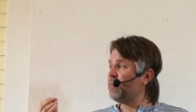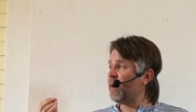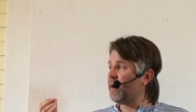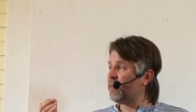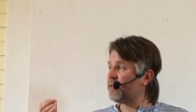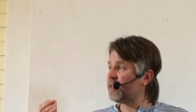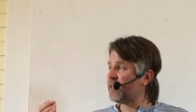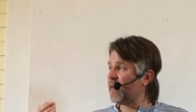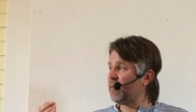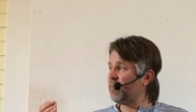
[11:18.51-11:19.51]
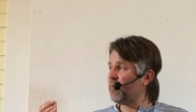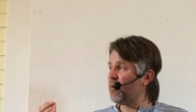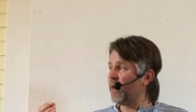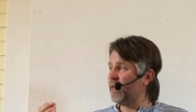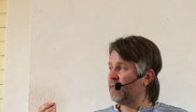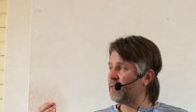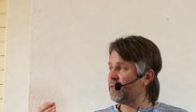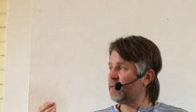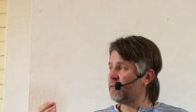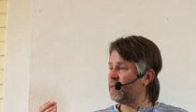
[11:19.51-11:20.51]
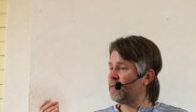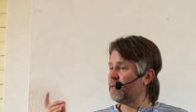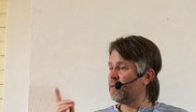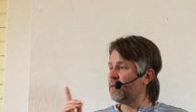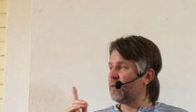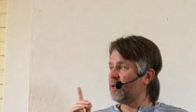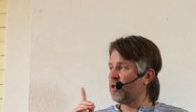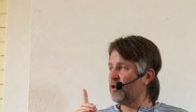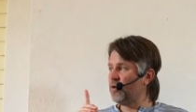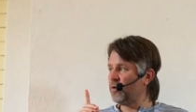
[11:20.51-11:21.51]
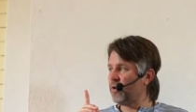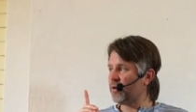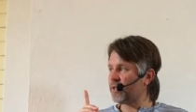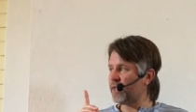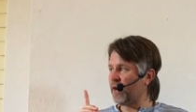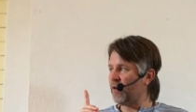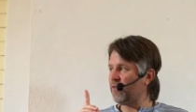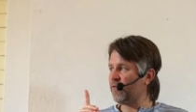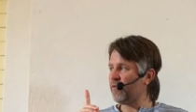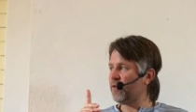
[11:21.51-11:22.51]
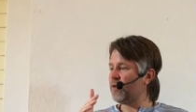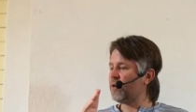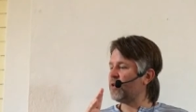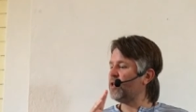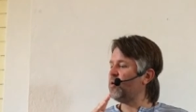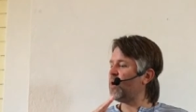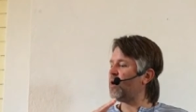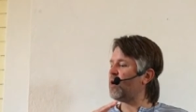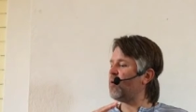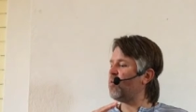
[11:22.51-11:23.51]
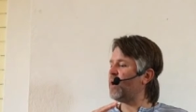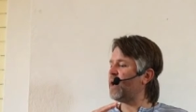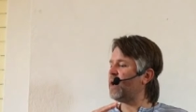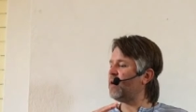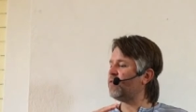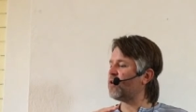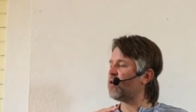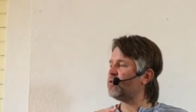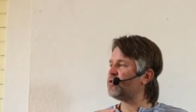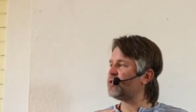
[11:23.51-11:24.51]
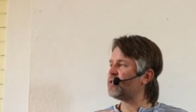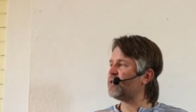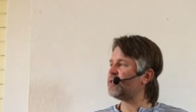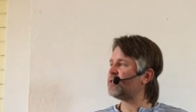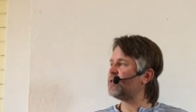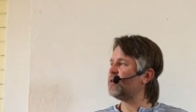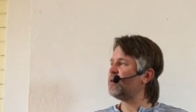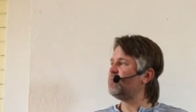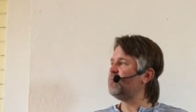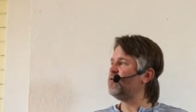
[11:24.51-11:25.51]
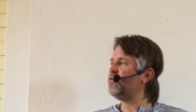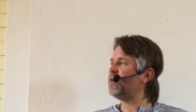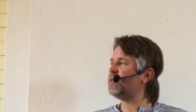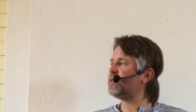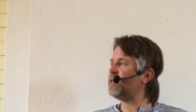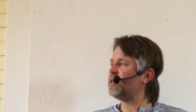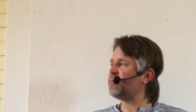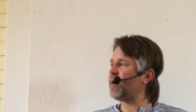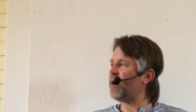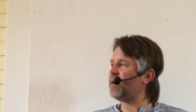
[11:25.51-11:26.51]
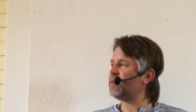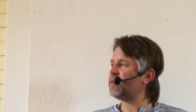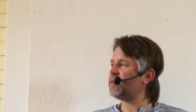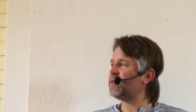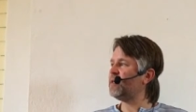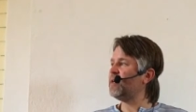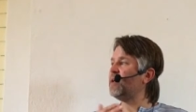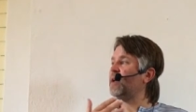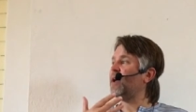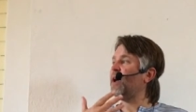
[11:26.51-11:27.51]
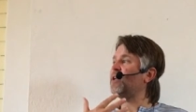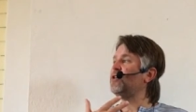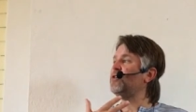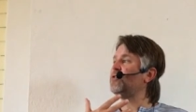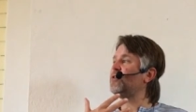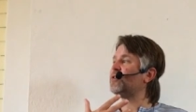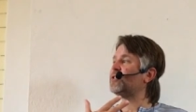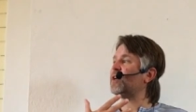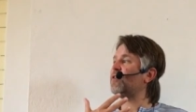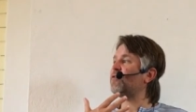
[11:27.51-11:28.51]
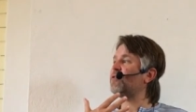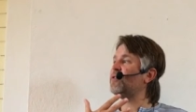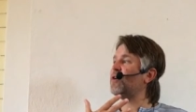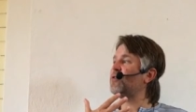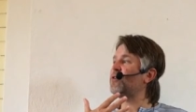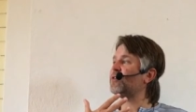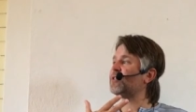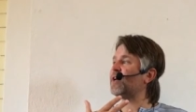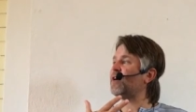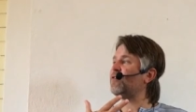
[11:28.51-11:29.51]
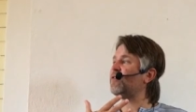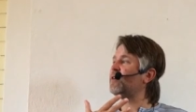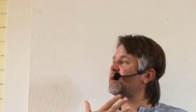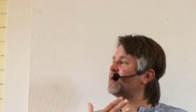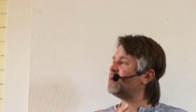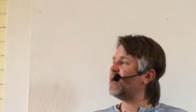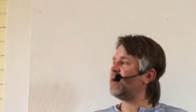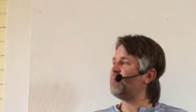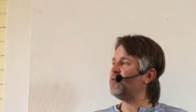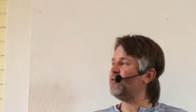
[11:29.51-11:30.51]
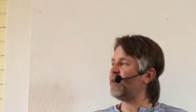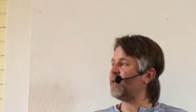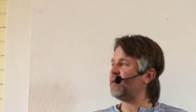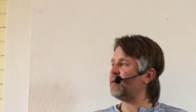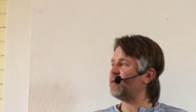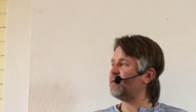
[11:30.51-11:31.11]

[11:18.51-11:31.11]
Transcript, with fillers: But at the same point, you yourself, you are aware of the consciousness moving to these parts, and you yourself know yourself as the unmoving.